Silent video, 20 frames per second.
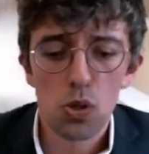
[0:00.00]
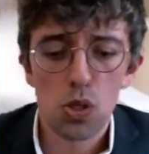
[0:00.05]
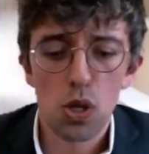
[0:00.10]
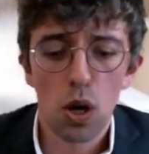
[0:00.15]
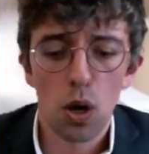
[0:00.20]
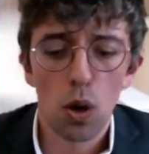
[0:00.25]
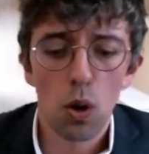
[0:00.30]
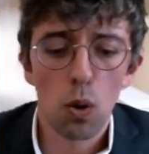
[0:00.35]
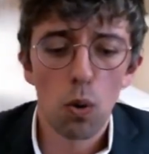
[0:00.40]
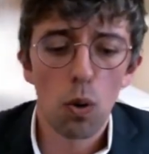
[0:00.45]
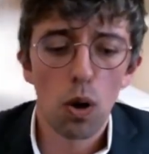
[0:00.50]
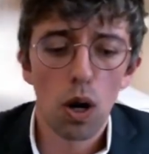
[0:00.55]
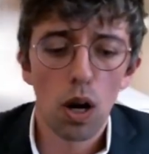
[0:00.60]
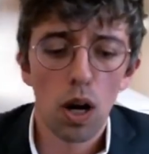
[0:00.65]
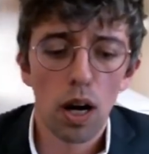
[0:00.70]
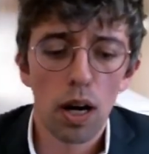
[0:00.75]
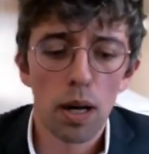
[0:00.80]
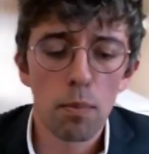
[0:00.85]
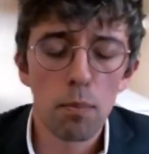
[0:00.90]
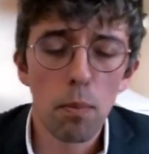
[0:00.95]
So
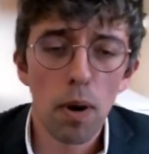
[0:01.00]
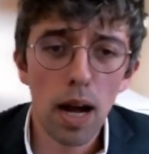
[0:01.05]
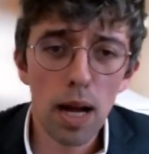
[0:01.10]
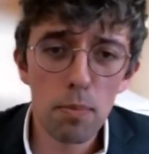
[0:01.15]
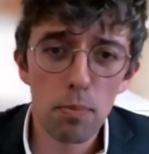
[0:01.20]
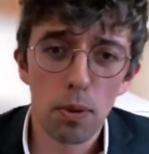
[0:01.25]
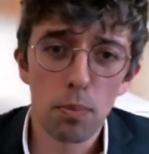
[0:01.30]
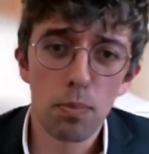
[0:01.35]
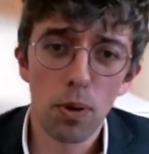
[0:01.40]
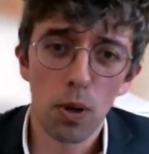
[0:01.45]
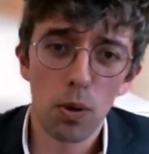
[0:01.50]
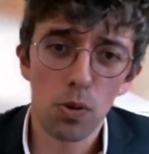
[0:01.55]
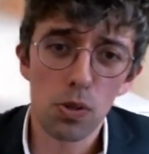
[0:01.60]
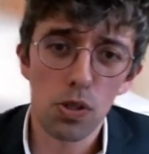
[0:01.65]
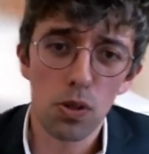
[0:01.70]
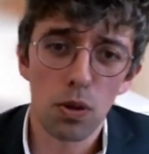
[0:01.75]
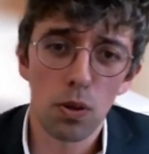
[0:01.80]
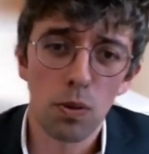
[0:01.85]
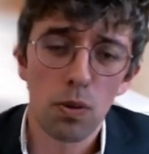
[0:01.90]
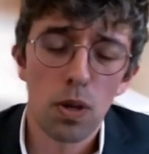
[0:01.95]
in my
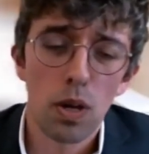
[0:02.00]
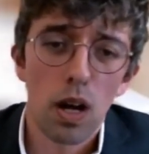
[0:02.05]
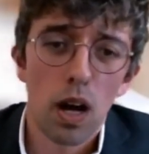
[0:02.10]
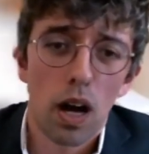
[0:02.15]
proposal,